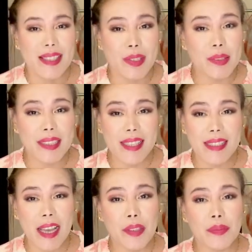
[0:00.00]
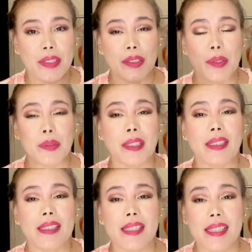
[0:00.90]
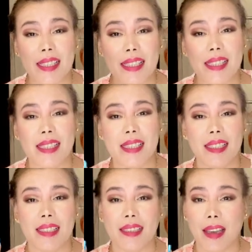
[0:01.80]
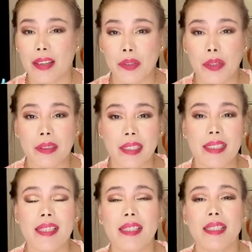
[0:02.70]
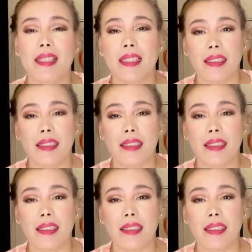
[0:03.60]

So in this tag video, there are six categories.